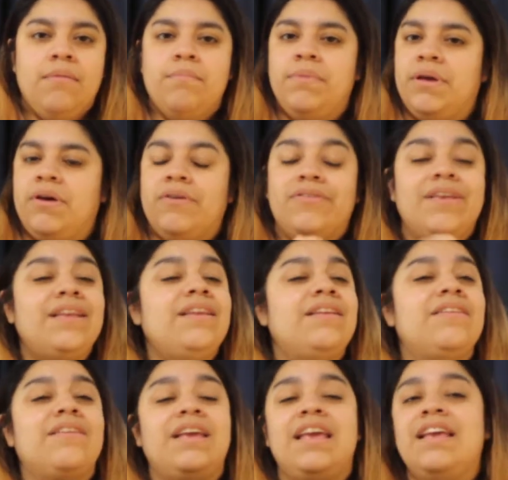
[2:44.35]
Because he
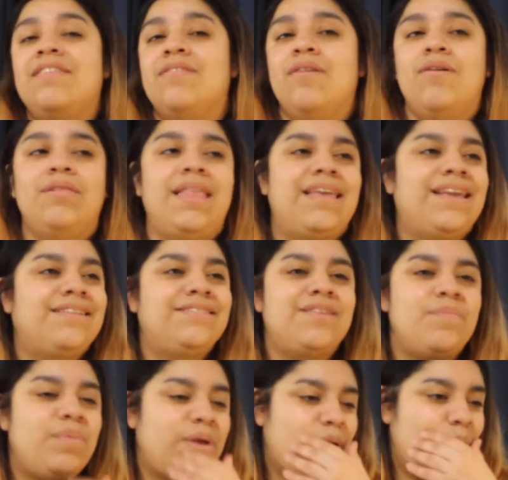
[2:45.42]
didn't, he's not like a
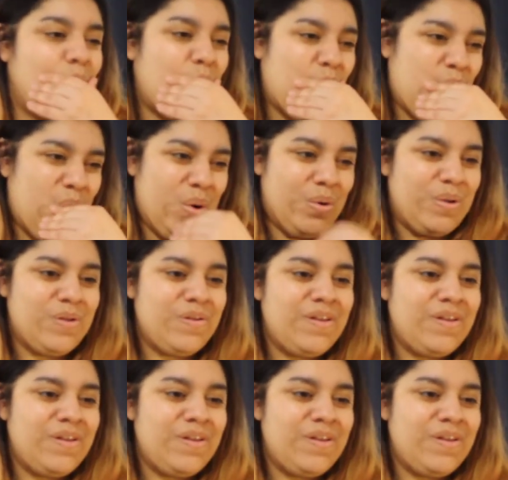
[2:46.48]
typical